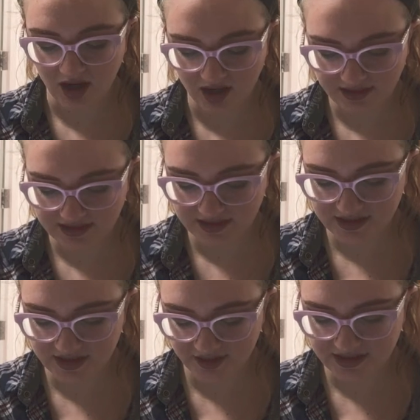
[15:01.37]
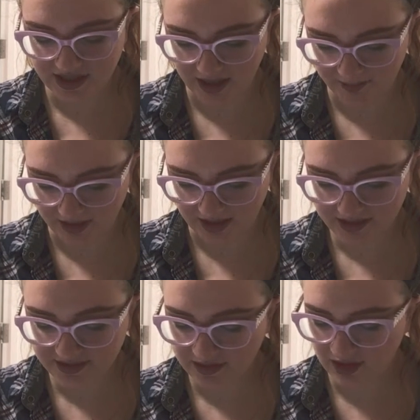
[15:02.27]
Unnecessary time
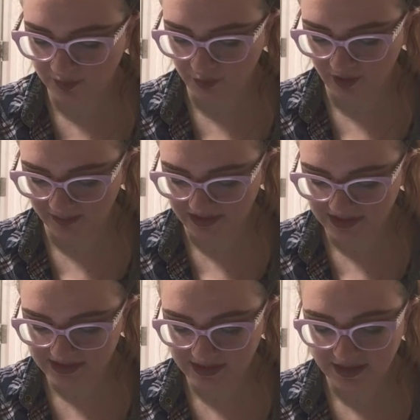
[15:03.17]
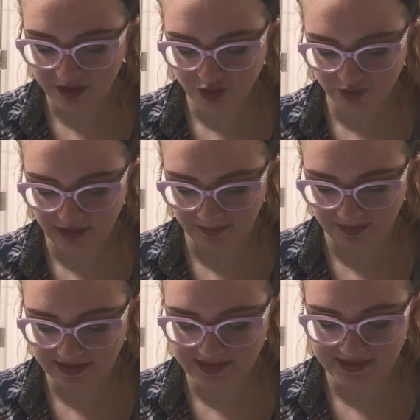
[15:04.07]
loss, appointments,
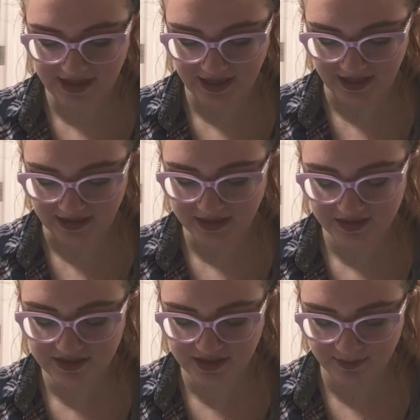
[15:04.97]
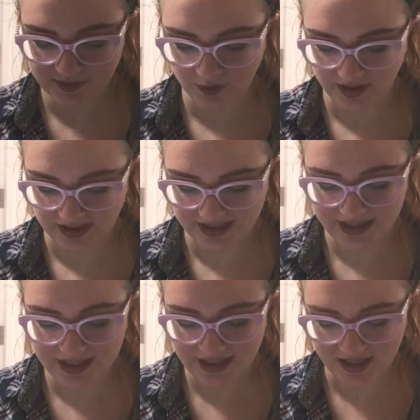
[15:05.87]
treatments, and, subsequently,
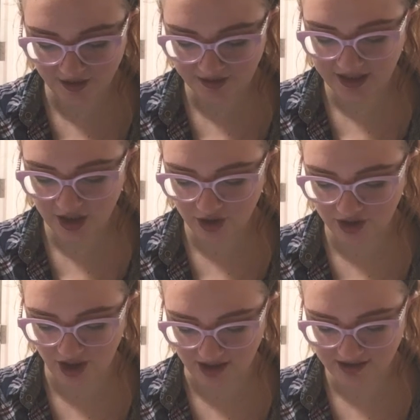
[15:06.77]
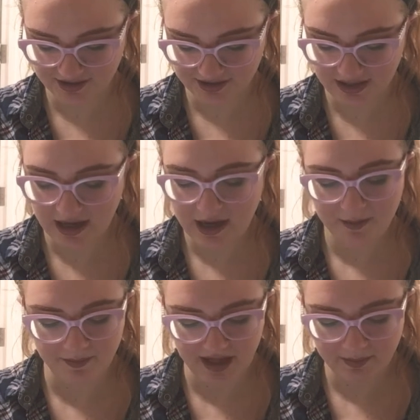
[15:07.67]
healthcare costs
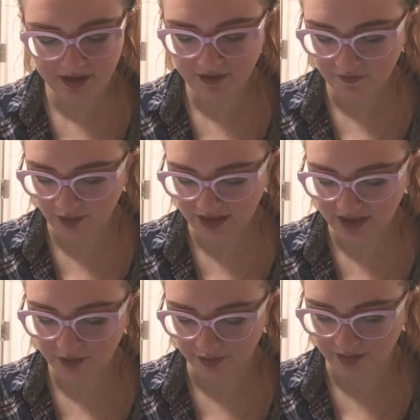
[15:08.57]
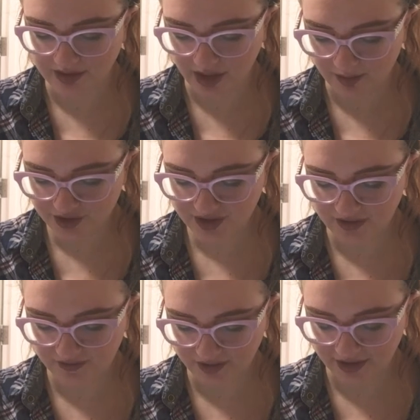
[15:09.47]
may be avoided through adoption
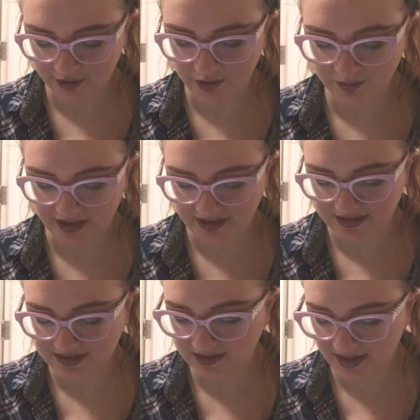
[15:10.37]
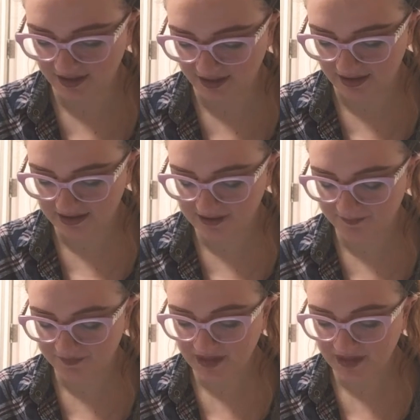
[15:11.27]
of clinical practice guidelines.